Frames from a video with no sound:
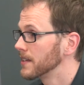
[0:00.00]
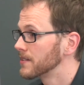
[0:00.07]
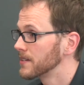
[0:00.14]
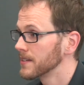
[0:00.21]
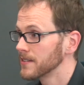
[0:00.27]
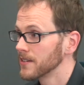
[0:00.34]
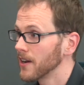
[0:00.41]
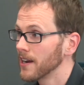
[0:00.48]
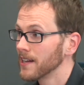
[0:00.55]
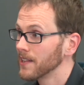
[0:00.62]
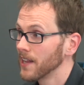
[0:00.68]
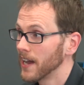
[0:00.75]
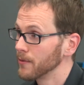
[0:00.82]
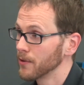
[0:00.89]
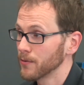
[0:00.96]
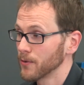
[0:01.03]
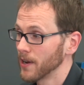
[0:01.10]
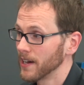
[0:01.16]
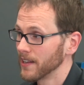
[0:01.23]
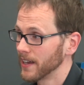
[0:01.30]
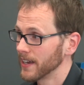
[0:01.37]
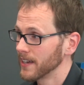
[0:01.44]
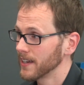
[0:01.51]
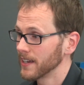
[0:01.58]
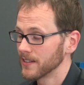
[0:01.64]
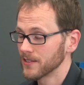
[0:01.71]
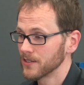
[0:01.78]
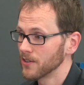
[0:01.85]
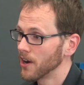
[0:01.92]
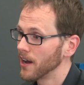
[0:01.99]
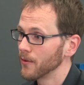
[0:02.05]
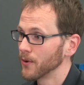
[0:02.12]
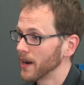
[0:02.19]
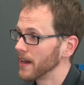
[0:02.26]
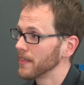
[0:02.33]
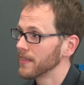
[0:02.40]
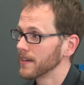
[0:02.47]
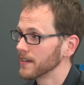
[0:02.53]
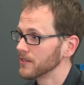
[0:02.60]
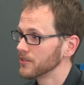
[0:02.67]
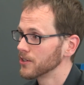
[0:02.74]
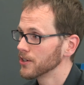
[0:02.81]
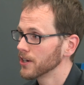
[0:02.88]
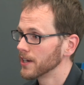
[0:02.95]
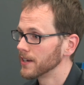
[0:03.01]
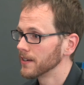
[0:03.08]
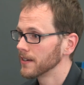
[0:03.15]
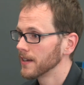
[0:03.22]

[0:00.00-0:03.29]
it's just not in line with what I like. It's not what I think is good.